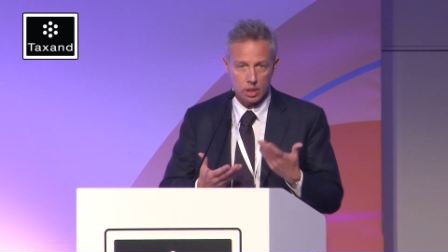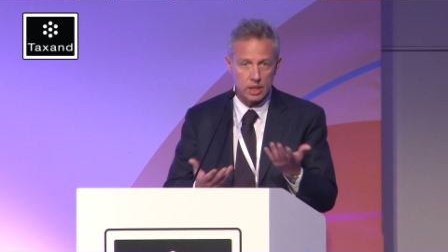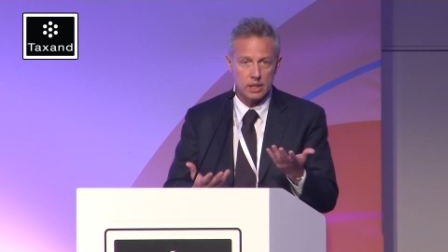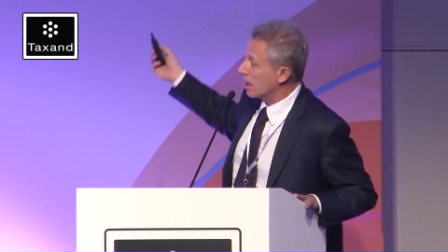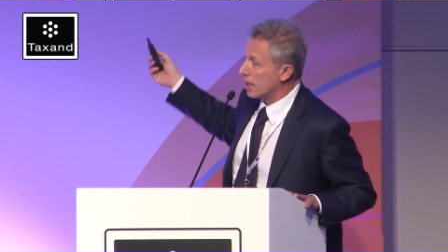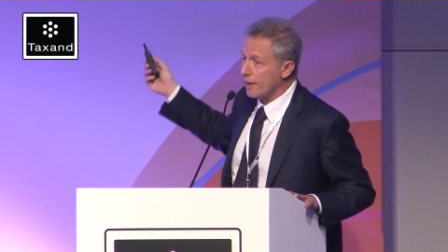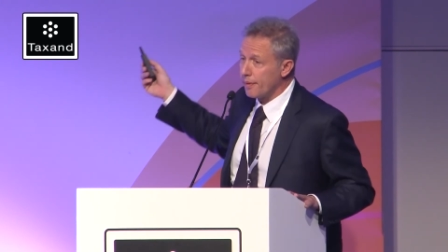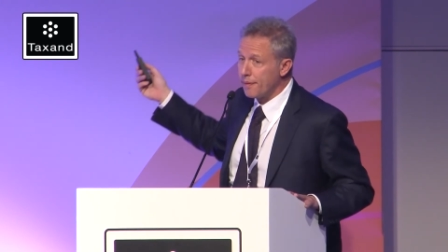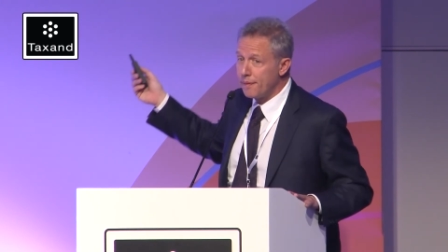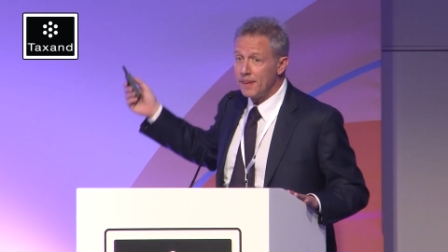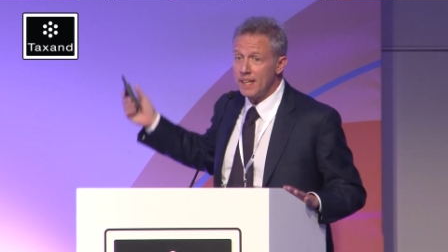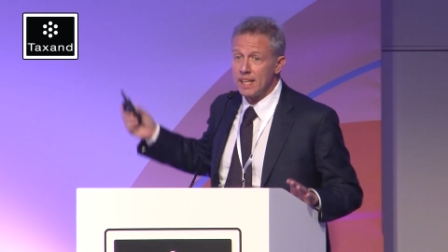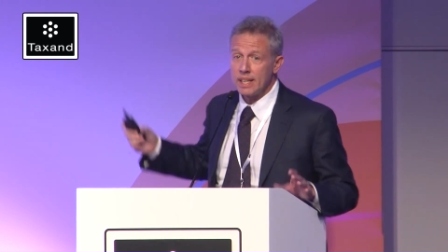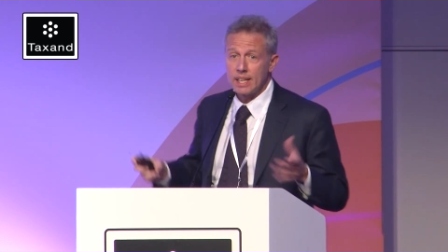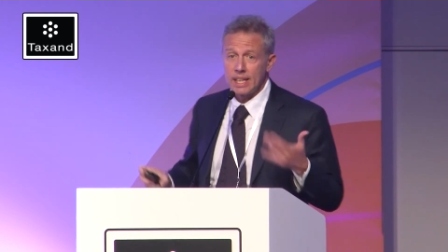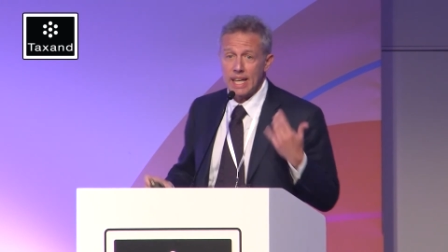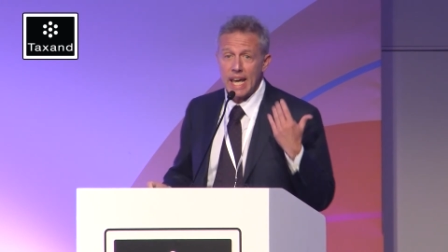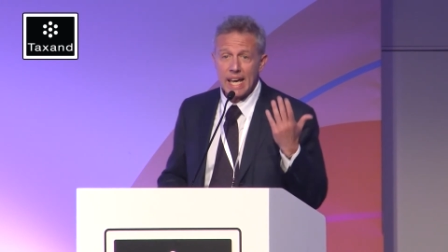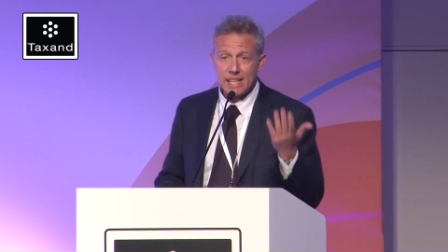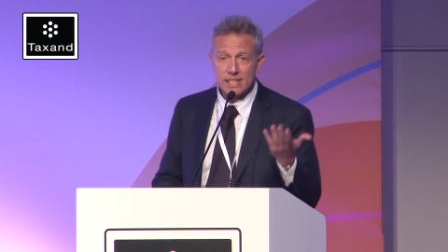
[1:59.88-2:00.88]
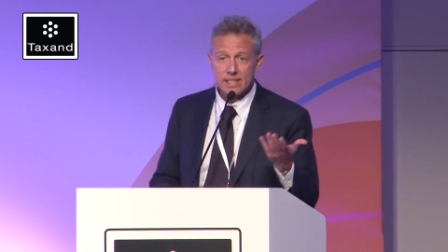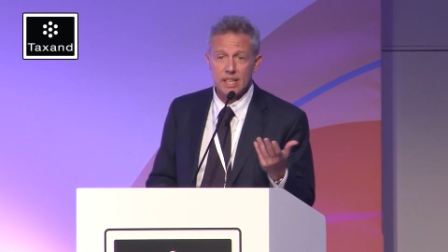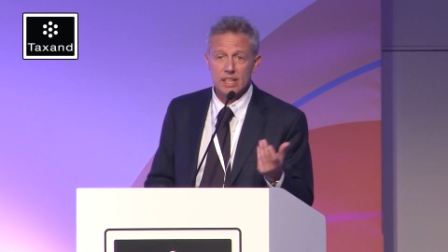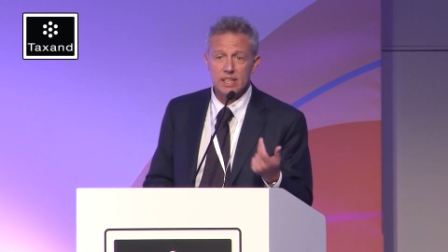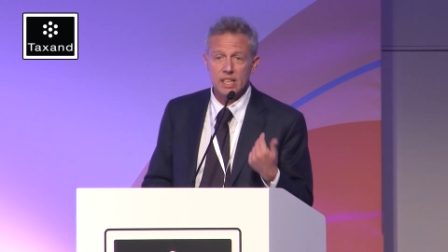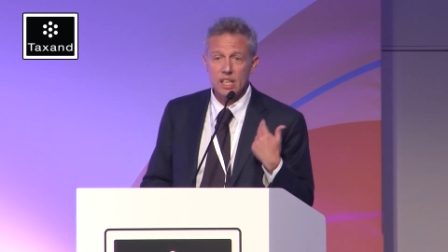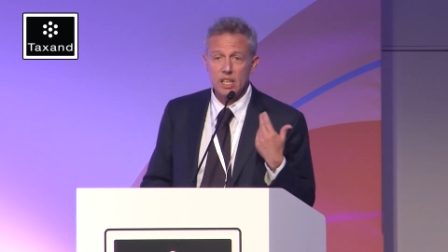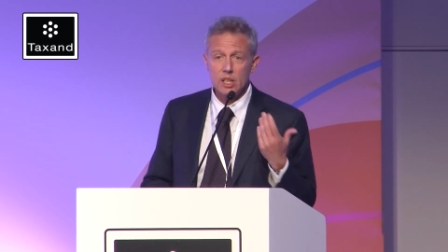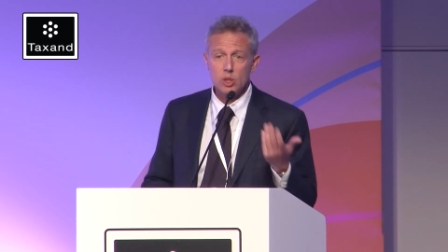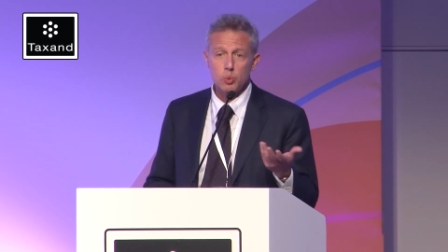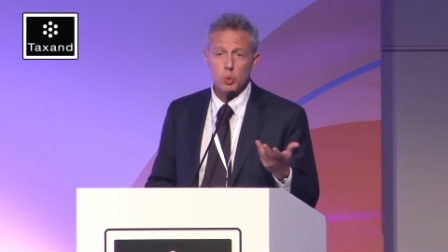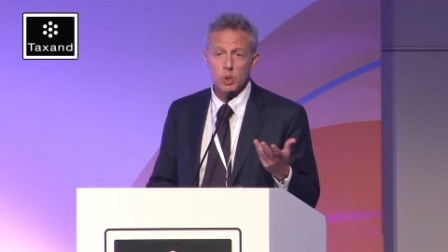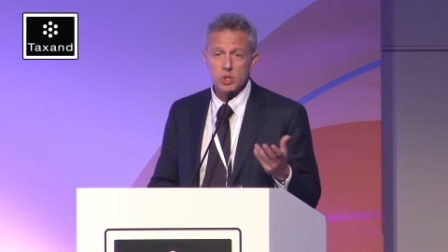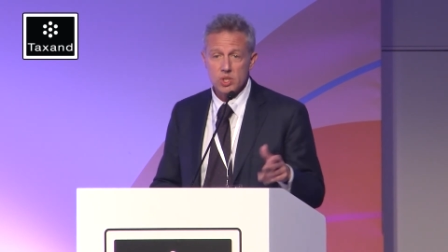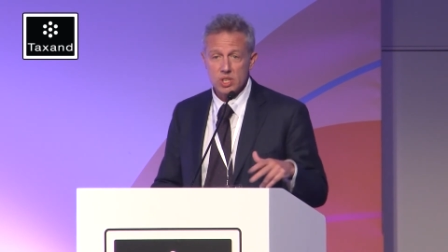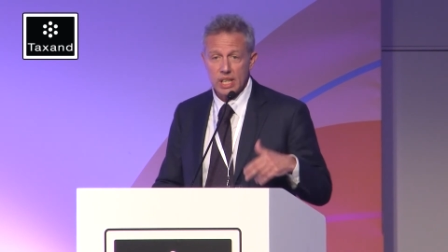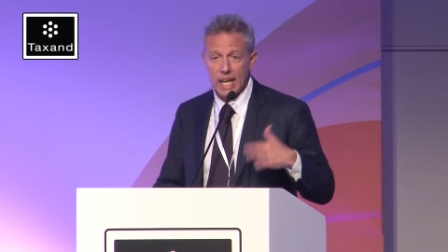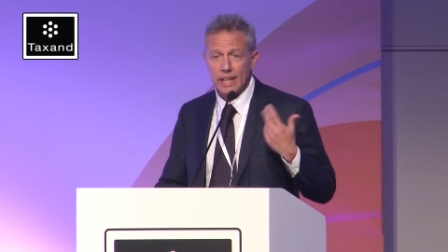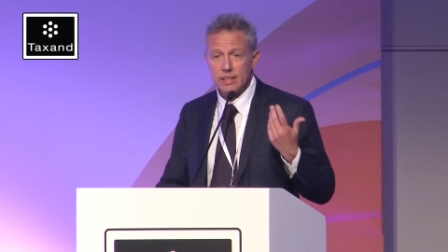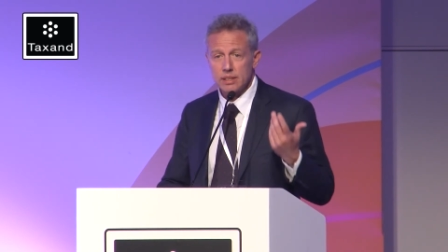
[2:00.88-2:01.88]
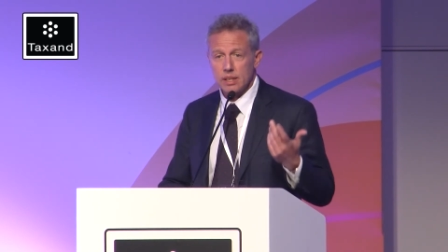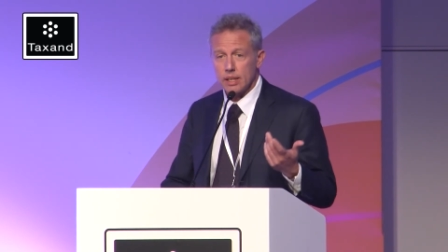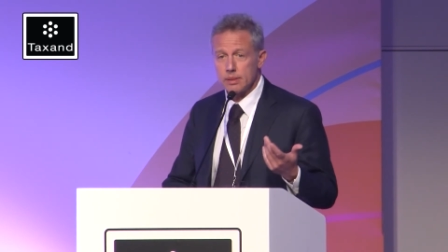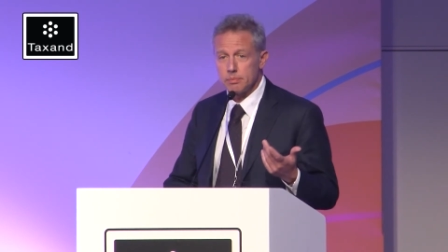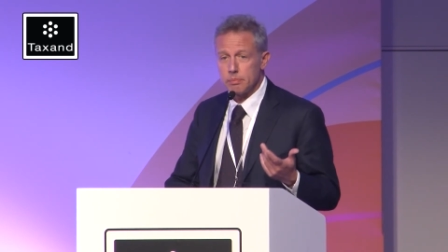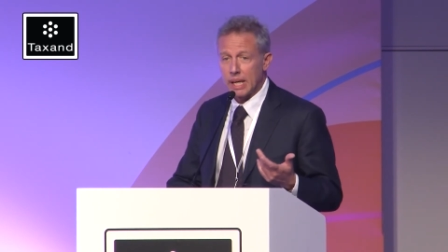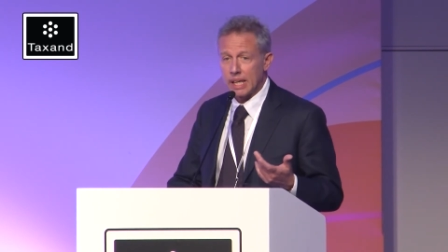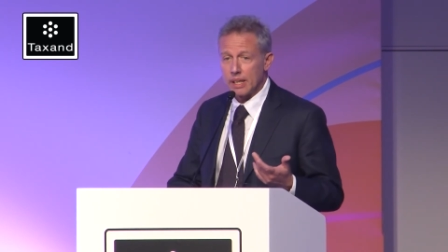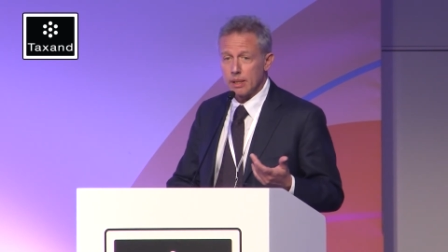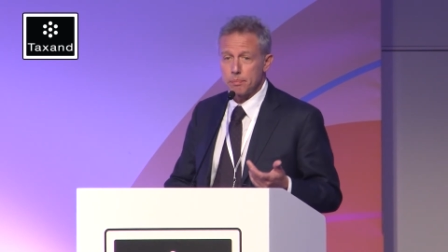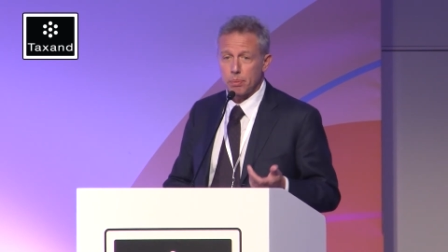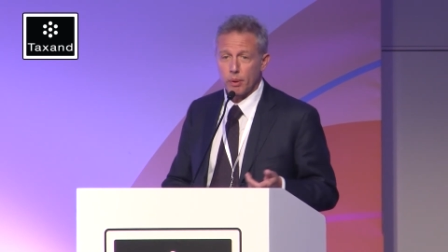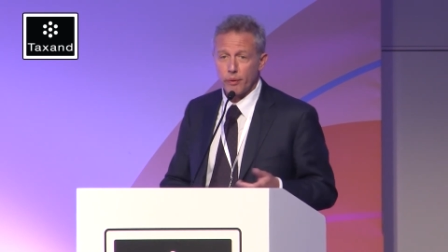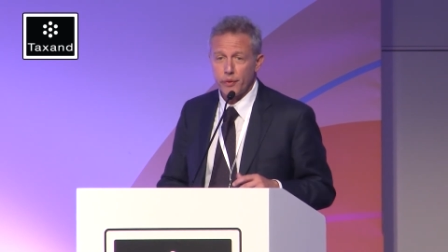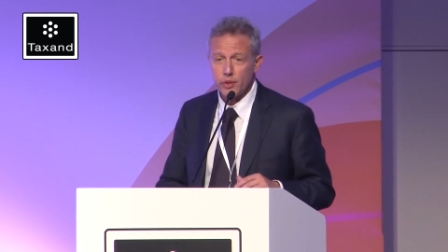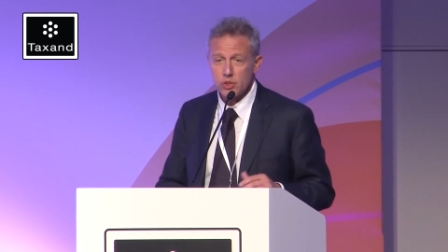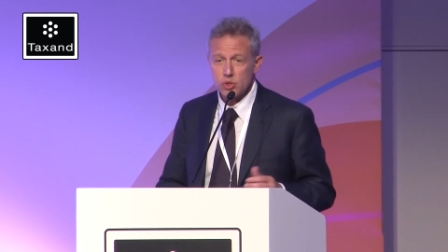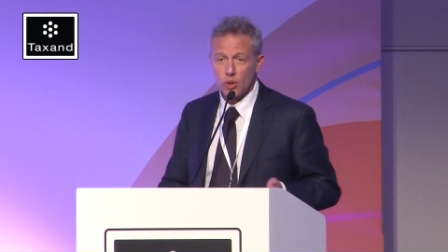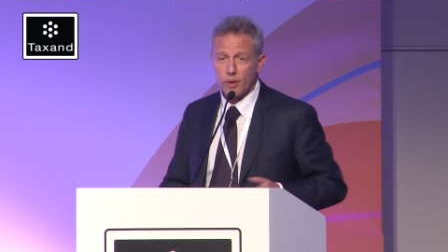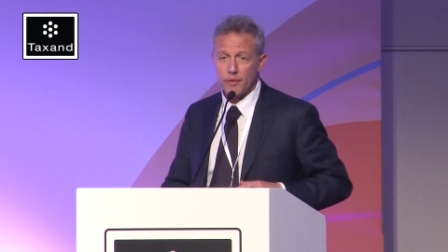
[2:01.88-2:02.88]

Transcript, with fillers: I think yesterday it was said by Professor